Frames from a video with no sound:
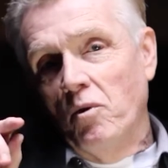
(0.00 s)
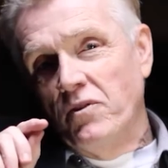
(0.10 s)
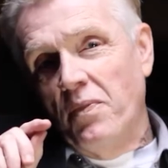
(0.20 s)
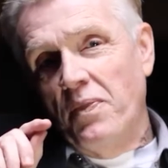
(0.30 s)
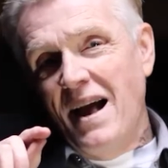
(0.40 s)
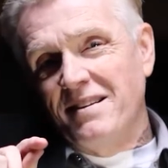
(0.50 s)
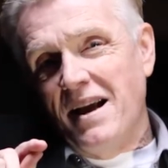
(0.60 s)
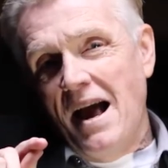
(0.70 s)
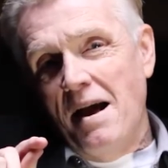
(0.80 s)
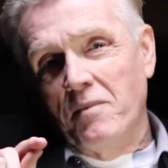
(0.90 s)
was at that
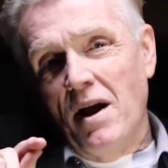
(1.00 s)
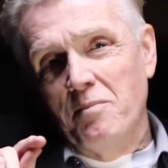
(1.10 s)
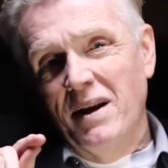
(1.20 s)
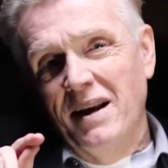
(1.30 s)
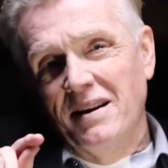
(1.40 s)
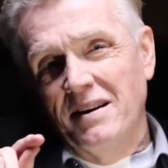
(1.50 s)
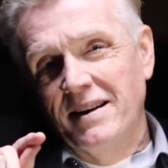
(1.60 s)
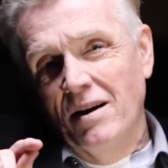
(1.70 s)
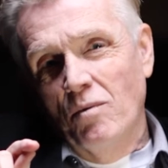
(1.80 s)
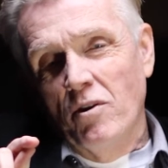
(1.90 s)
time God began to
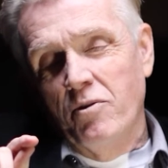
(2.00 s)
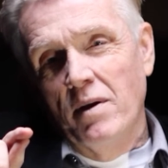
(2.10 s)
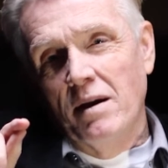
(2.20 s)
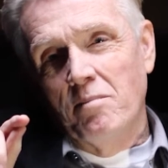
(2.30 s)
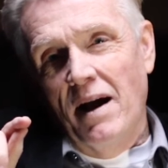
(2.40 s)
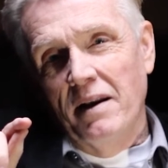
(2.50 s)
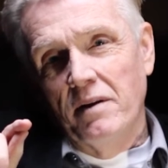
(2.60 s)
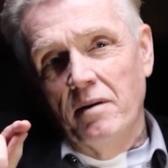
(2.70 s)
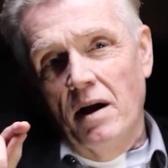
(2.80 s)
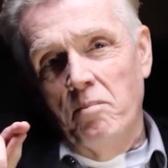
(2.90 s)
deal with me
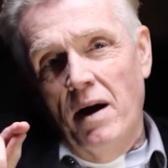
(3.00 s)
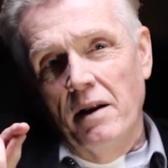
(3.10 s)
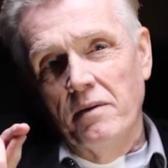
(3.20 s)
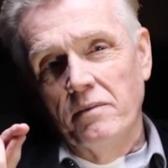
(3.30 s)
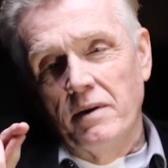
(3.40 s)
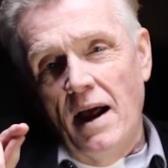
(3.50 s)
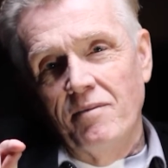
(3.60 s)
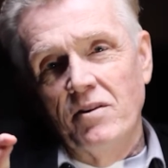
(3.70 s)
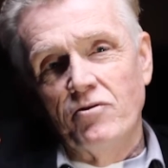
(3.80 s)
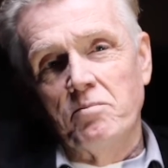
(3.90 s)
about
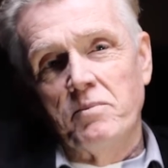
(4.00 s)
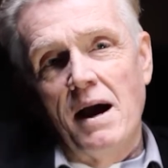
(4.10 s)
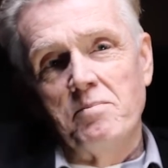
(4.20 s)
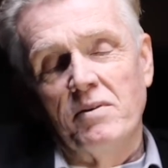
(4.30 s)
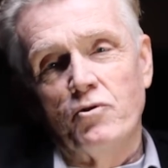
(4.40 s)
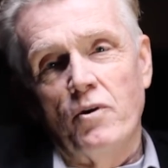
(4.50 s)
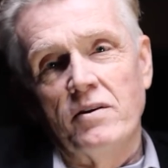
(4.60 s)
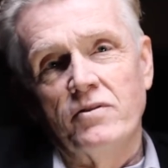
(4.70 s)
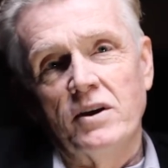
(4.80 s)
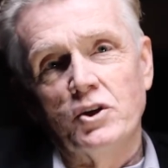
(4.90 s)
having some type of
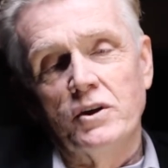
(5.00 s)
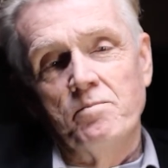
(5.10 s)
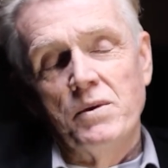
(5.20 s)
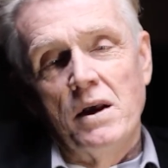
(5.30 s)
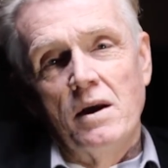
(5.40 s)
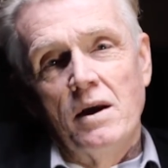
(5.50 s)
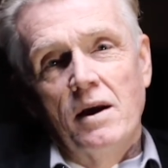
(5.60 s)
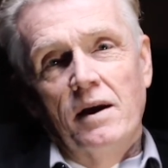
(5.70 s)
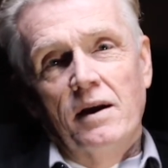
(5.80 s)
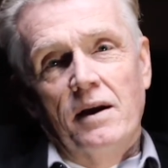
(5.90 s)
transition.
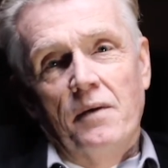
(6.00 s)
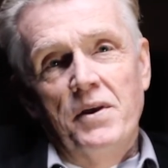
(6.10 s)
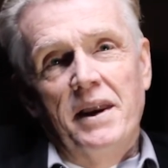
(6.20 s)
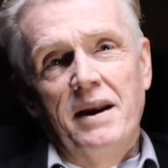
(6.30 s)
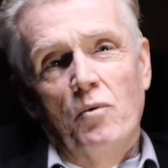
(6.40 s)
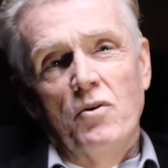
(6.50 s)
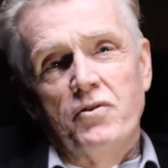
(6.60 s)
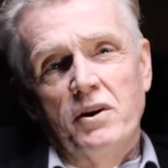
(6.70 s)
And then it was